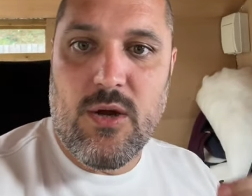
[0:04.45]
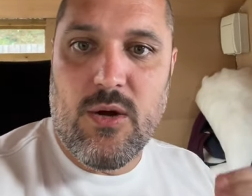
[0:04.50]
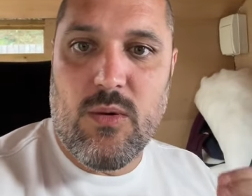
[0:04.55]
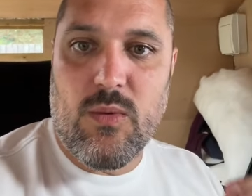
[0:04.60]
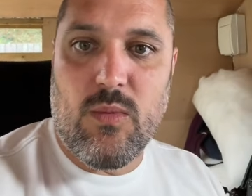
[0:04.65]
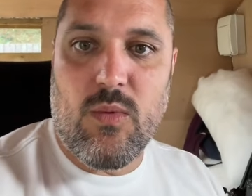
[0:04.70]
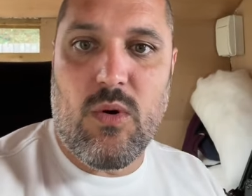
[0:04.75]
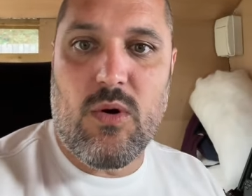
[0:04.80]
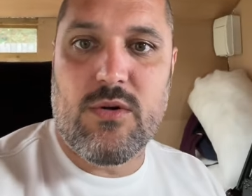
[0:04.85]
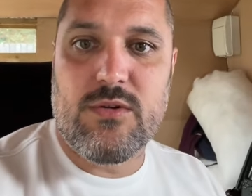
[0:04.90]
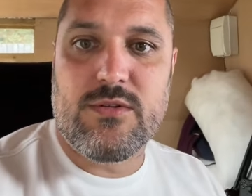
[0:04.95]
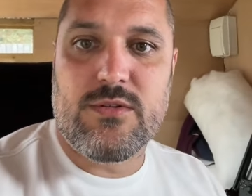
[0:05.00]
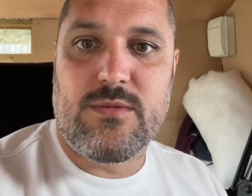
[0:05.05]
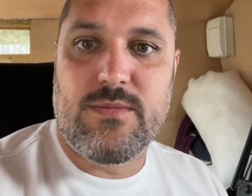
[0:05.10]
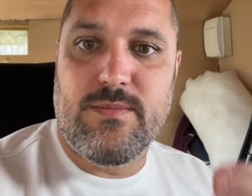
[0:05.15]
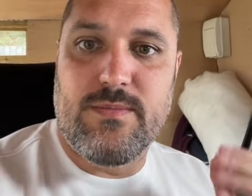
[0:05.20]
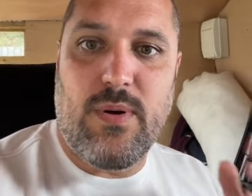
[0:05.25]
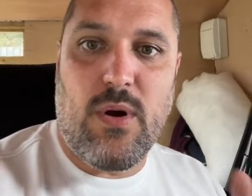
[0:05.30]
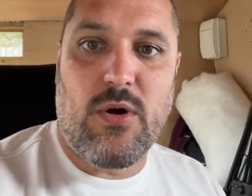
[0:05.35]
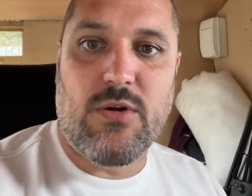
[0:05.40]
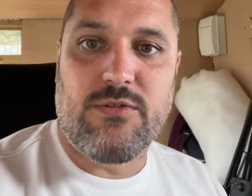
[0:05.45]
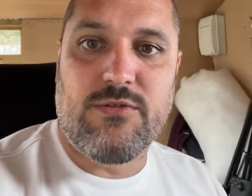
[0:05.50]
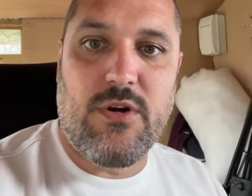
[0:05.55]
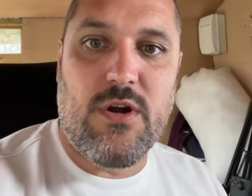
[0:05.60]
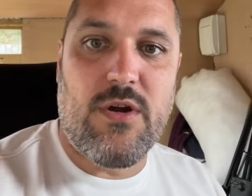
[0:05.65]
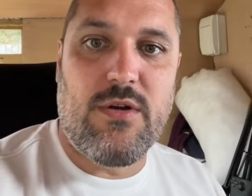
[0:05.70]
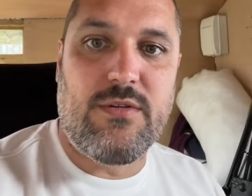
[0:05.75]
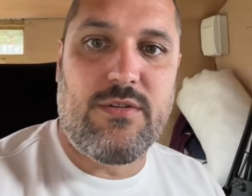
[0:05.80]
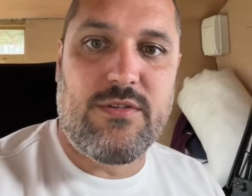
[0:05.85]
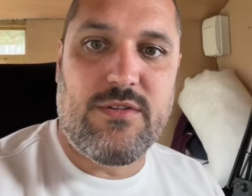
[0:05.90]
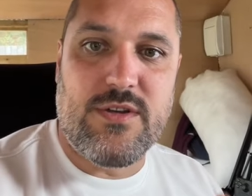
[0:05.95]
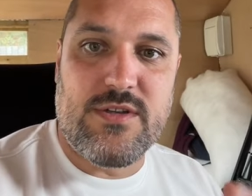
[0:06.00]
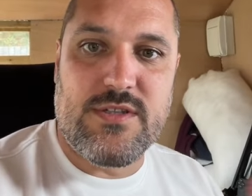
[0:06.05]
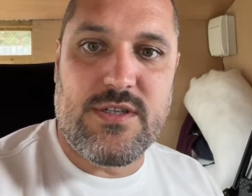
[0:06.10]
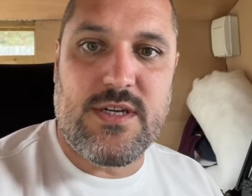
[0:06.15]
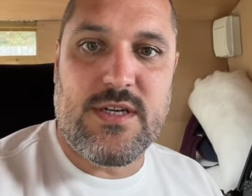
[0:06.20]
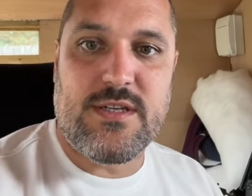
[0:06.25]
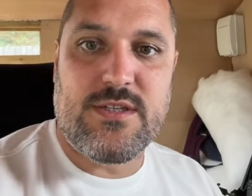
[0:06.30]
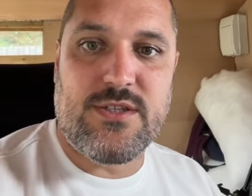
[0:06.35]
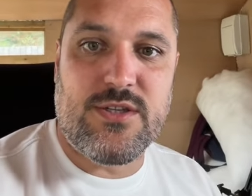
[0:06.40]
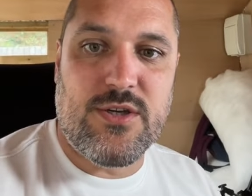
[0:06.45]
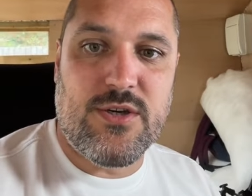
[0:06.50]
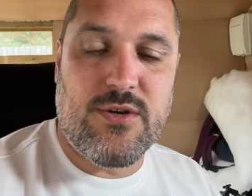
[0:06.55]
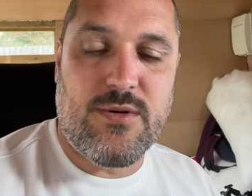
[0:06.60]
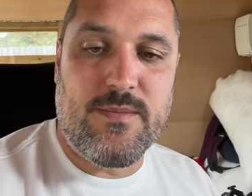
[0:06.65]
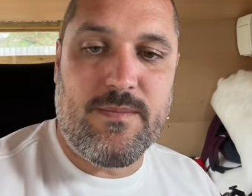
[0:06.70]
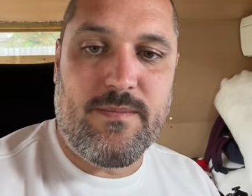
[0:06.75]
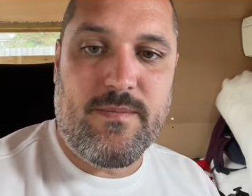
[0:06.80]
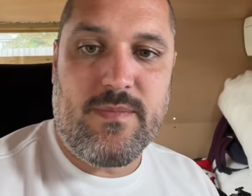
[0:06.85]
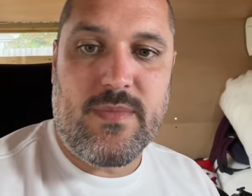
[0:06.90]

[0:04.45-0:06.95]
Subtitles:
what pot growth does it assume?